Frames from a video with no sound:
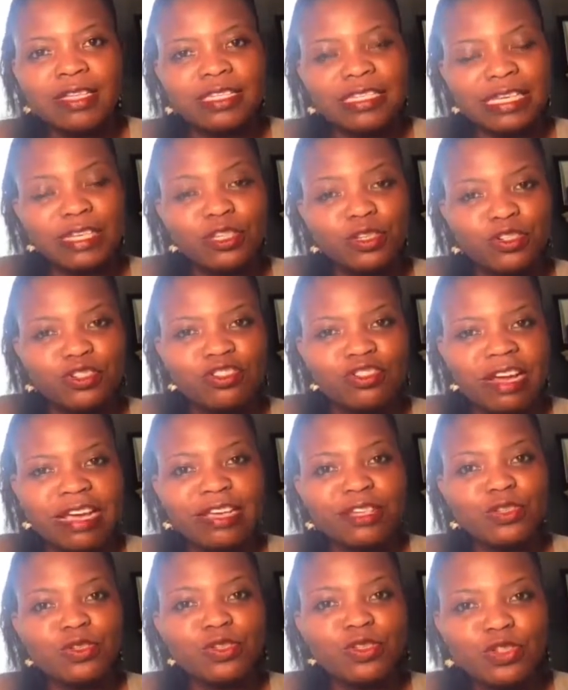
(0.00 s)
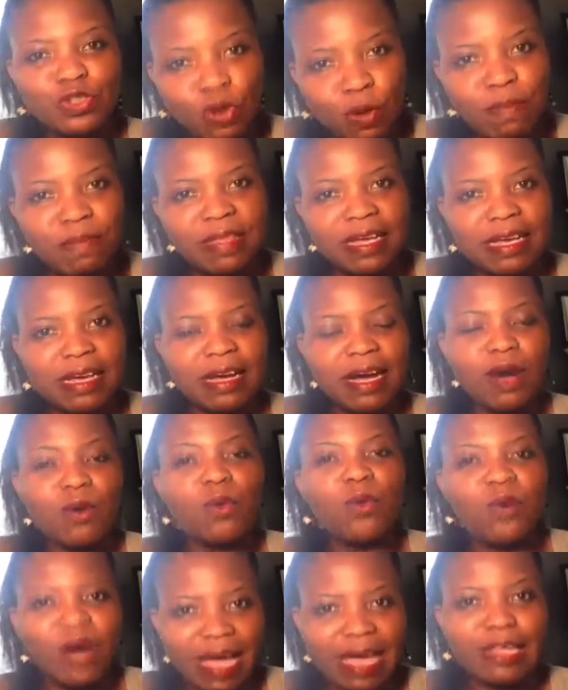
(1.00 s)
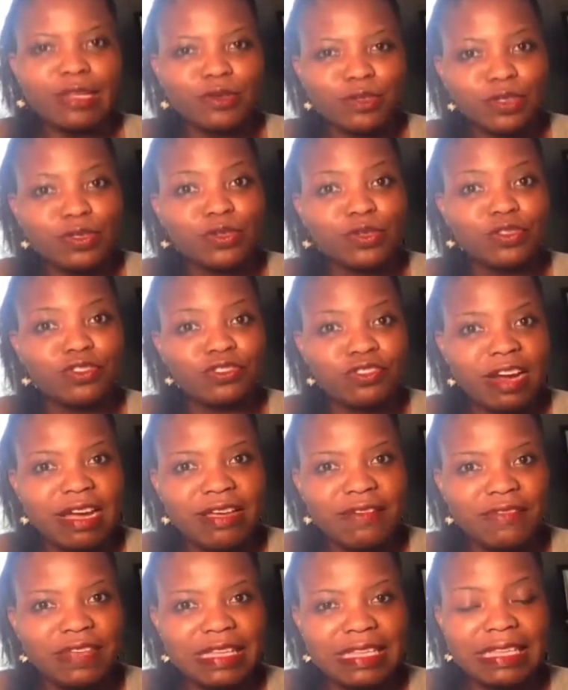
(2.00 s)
and you're trying to stop the car while also driving.